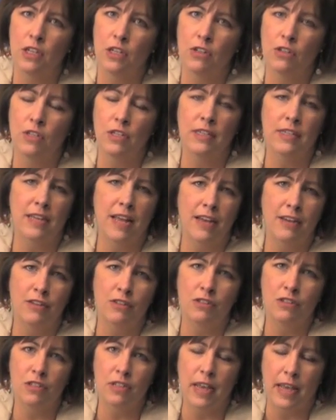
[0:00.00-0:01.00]
that you didn't
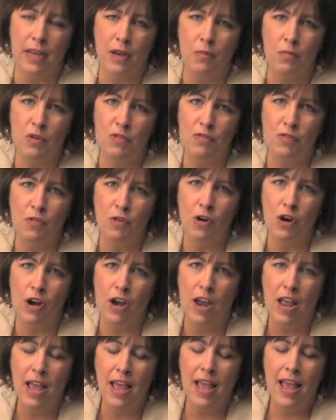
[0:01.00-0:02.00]
understand before.